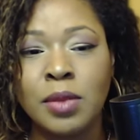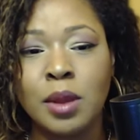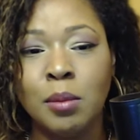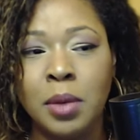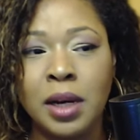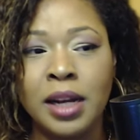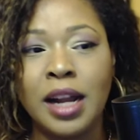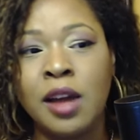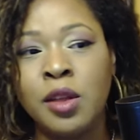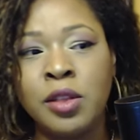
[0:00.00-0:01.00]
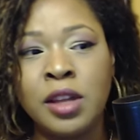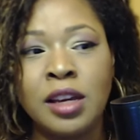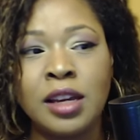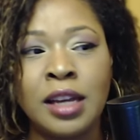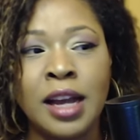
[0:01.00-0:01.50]
but i think
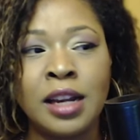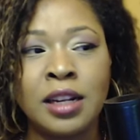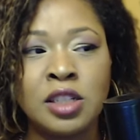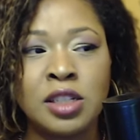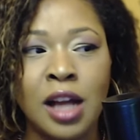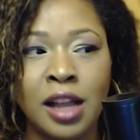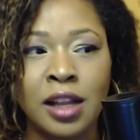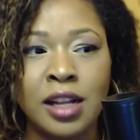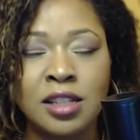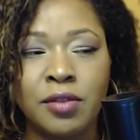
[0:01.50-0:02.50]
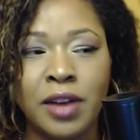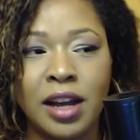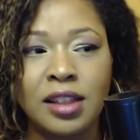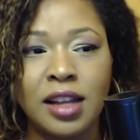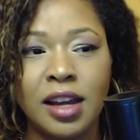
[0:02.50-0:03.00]
again it just highlights the
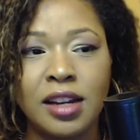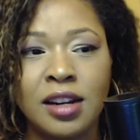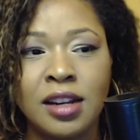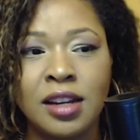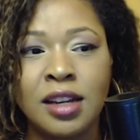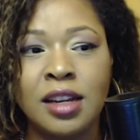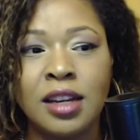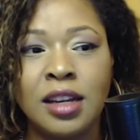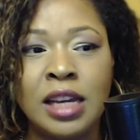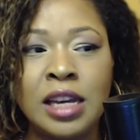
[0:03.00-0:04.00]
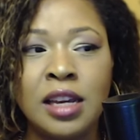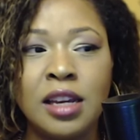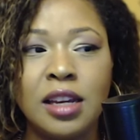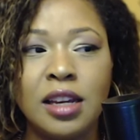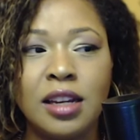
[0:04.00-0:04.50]
fact that
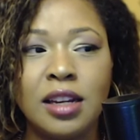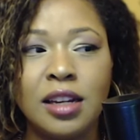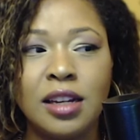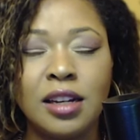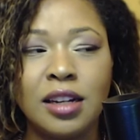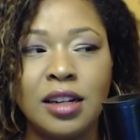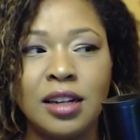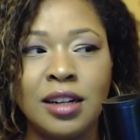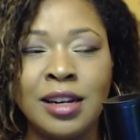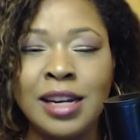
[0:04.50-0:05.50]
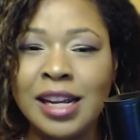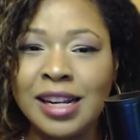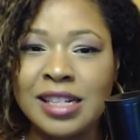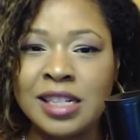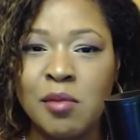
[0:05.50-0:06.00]
he
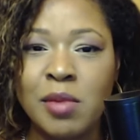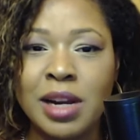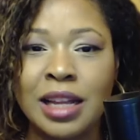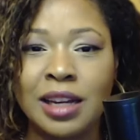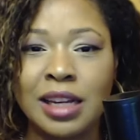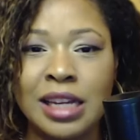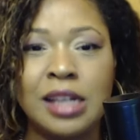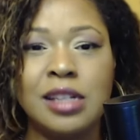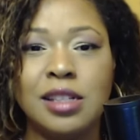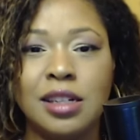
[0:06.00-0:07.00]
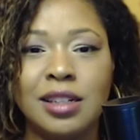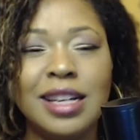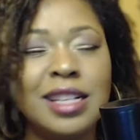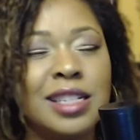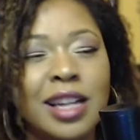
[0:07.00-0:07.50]
needed somebody like a Hinata.
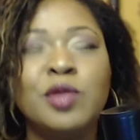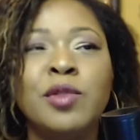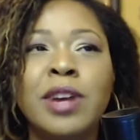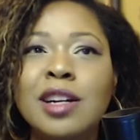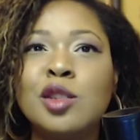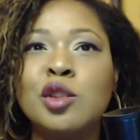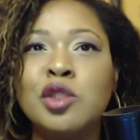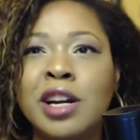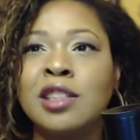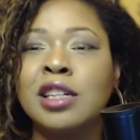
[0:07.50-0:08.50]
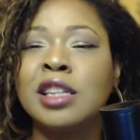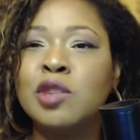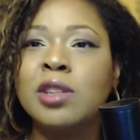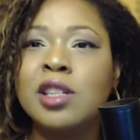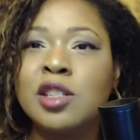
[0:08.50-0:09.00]
It's it's very strange. Like their
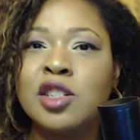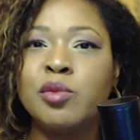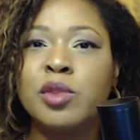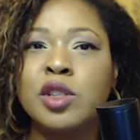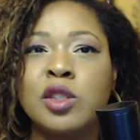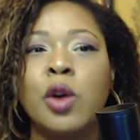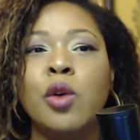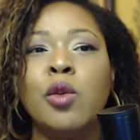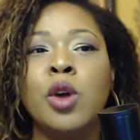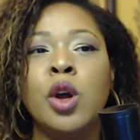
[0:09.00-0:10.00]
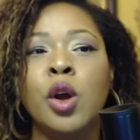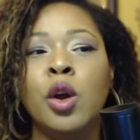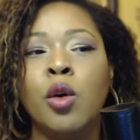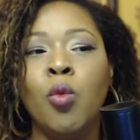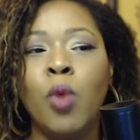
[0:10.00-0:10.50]
relationship is so
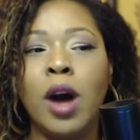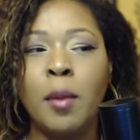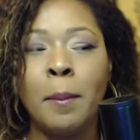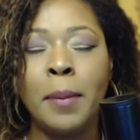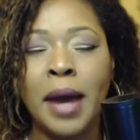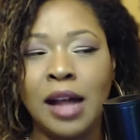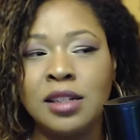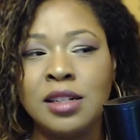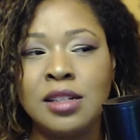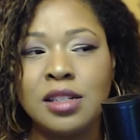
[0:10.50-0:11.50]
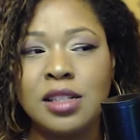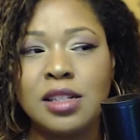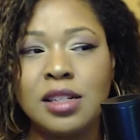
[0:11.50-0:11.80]
well balanced